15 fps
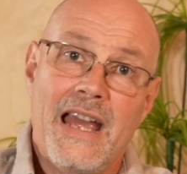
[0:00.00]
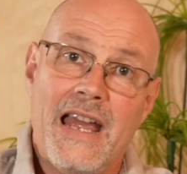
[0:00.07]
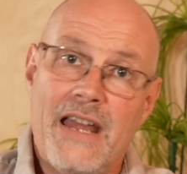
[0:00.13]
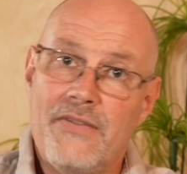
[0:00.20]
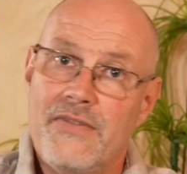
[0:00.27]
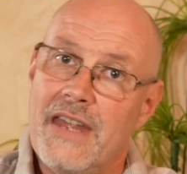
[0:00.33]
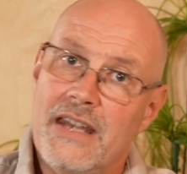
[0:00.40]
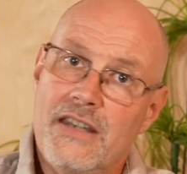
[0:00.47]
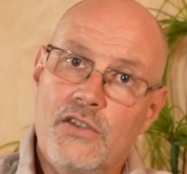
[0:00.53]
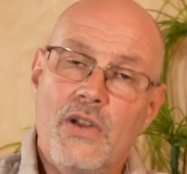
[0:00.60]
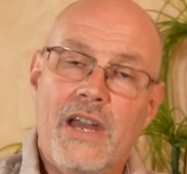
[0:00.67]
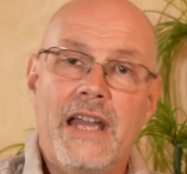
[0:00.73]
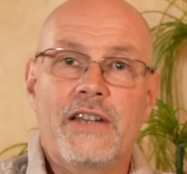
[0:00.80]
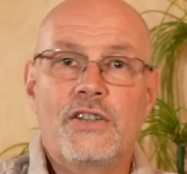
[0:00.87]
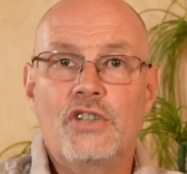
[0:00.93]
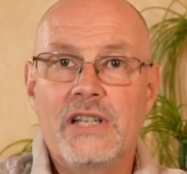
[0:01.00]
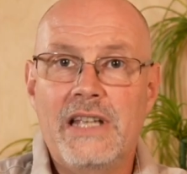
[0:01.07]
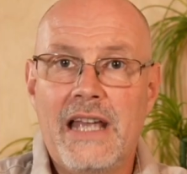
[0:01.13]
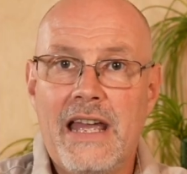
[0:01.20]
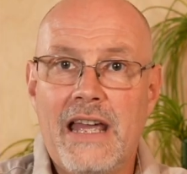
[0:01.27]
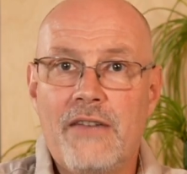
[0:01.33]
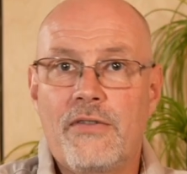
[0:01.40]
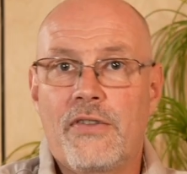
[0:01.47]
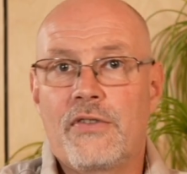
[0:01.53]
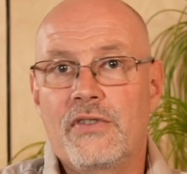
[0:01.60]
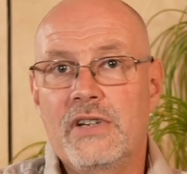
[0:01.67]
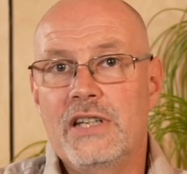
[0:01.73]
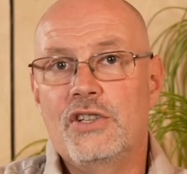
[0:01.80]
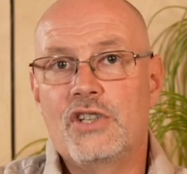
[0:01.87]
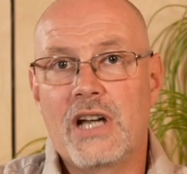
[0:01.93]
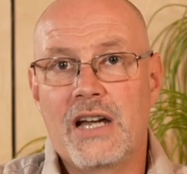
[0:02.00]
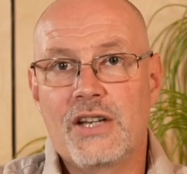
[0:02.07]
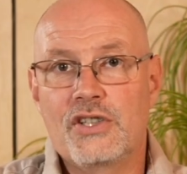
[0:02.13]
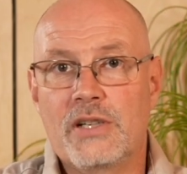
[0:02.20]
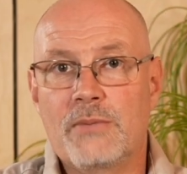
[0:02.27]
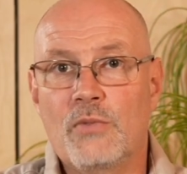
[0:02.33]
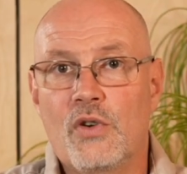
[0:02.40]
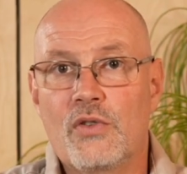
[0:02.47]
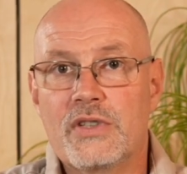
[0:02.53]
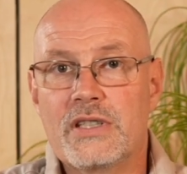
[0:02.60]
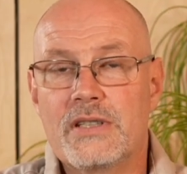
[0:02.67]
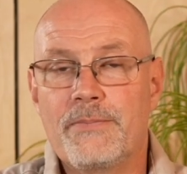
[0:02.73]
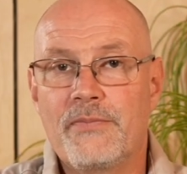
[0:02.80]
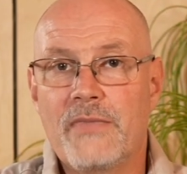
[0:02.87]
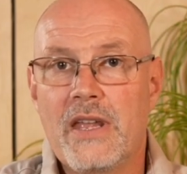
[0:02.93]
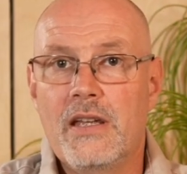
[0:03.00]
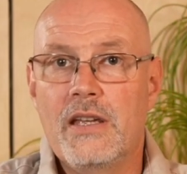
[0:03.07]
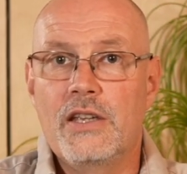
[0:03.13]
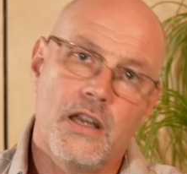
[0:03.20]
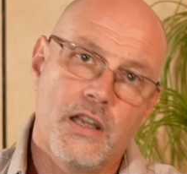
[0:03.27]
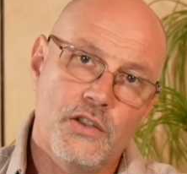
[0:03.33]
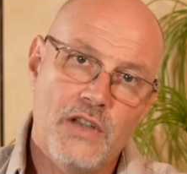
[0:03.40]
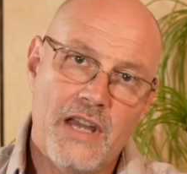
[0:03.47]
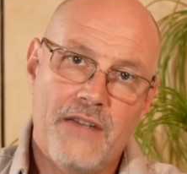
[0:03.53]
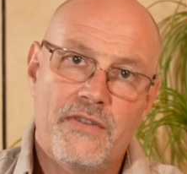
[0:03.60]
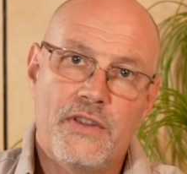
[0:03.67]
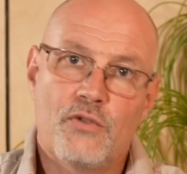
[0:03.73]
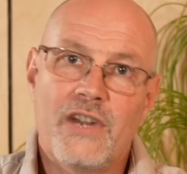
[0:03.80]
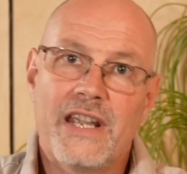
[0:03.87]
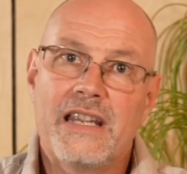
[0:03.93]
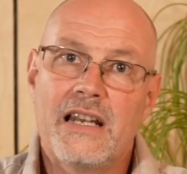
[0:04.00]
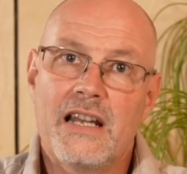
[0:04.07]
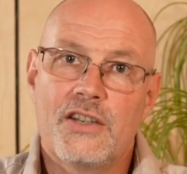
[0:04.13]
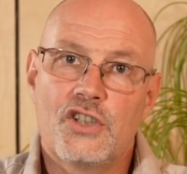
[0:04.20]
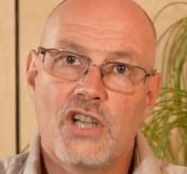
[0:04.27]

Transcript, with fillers: and then you actually have three charging modes. You have the regular